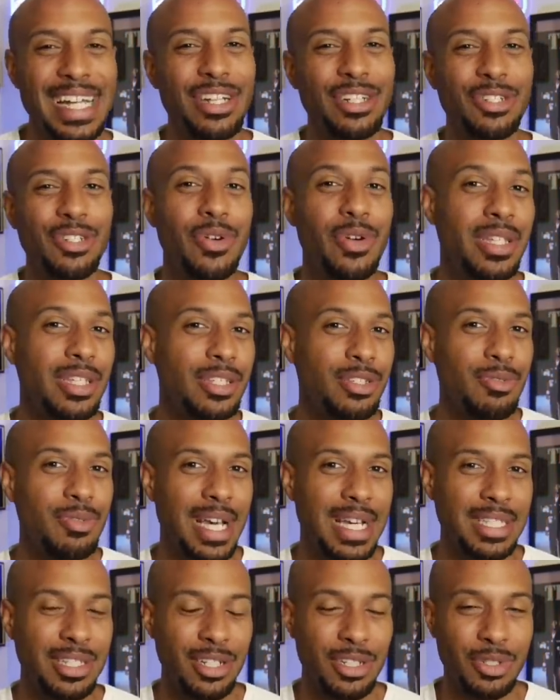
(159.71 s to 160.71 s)
during the
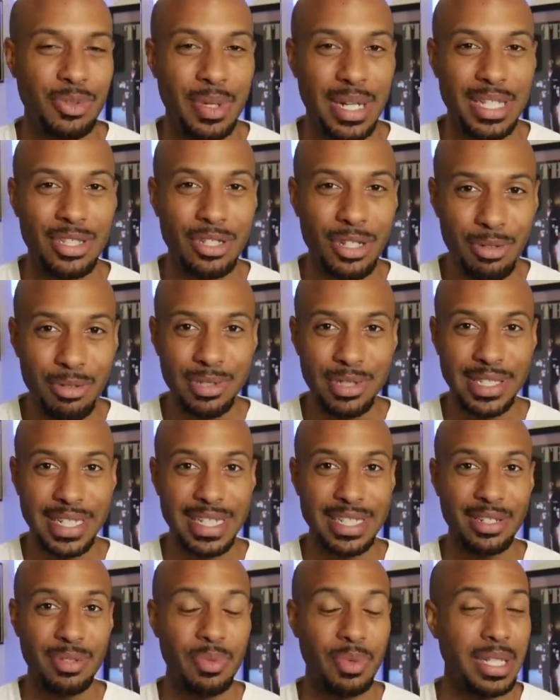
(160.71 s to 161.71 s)
2022
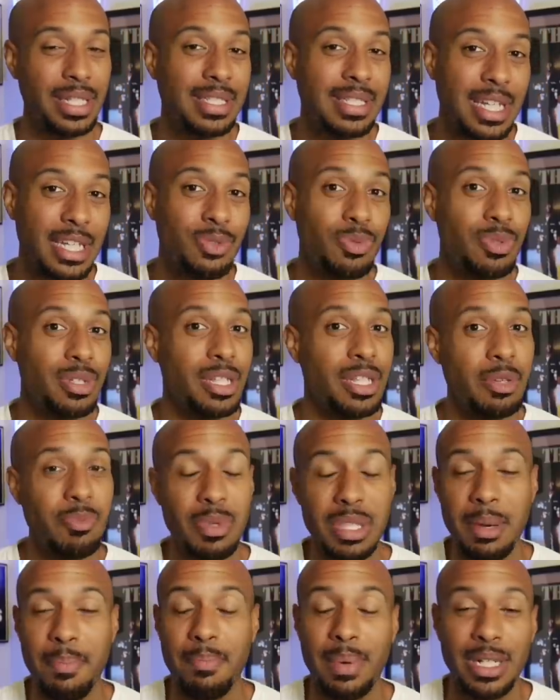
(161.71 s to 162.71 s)
season when the Saints were dealing
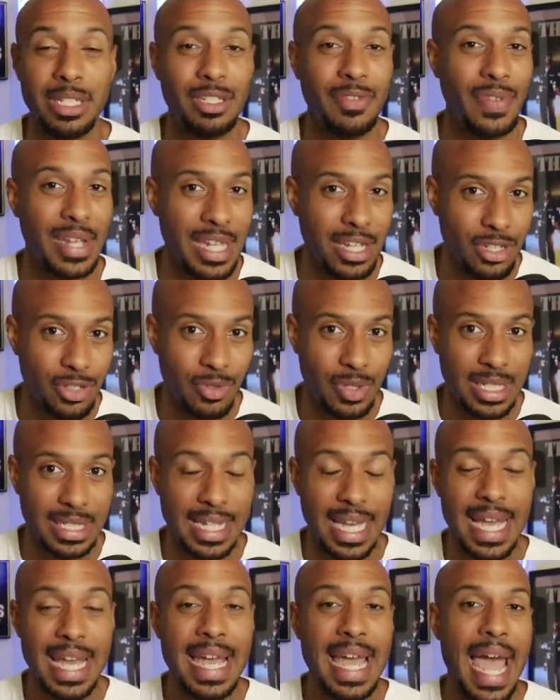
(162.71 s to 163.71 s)
with a bunch of injuries
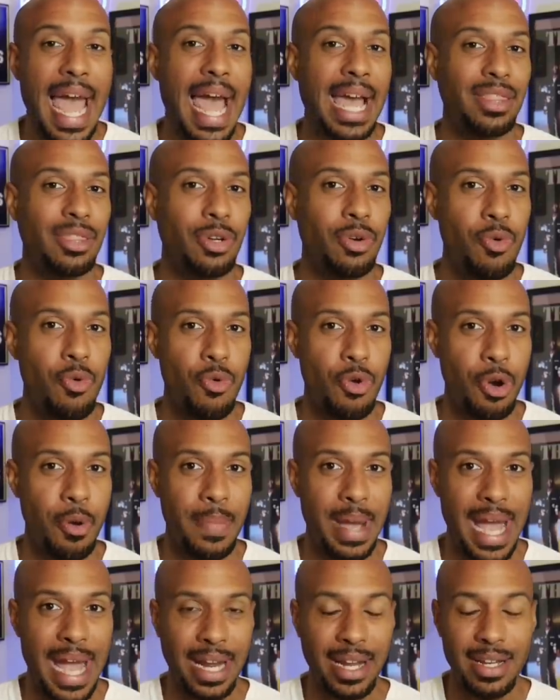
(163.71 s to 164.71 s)
at the
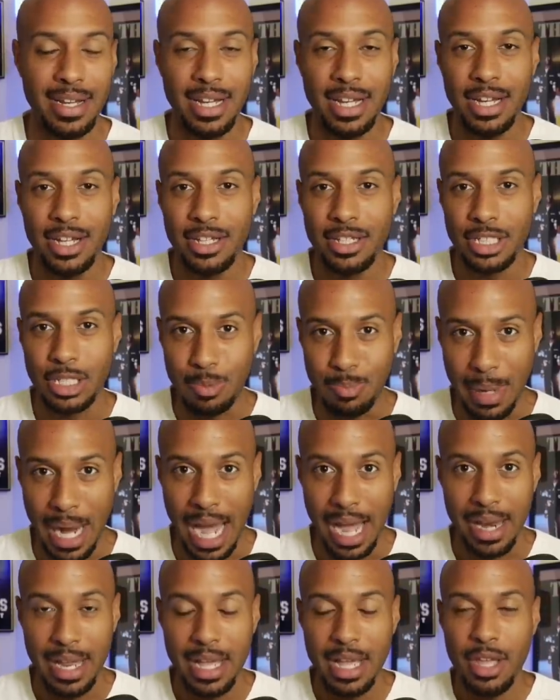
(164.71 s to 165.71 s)
cornerback spot.